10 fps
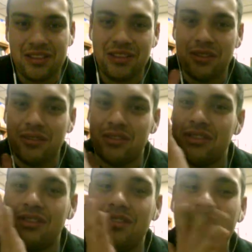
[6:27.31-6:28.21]
You know,
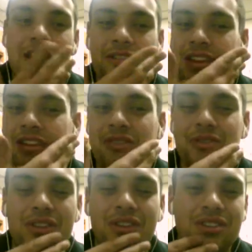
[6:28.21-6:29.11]
down here he
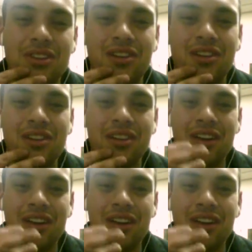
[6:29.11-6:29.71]
was all scarred.